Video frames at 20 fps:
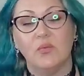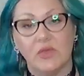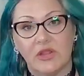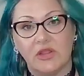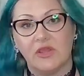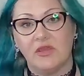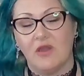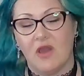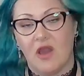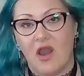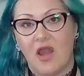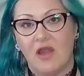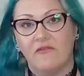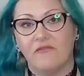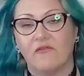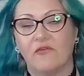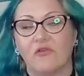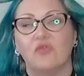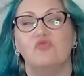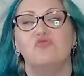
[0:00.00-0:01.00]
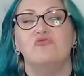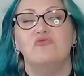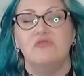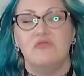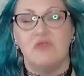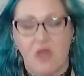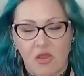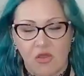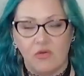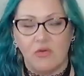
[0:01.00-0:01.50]
really hot for
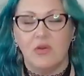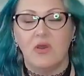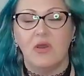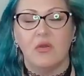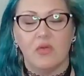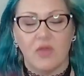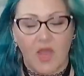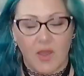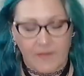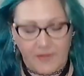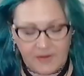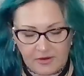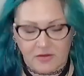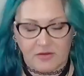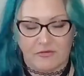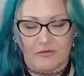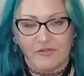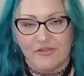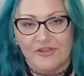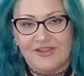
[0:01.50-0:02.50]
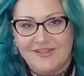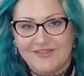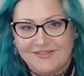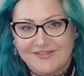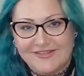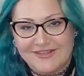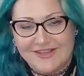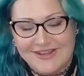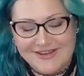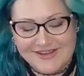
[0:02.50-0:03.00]
no apparent
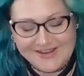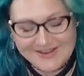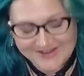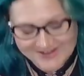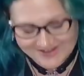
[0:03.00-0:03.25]
reason.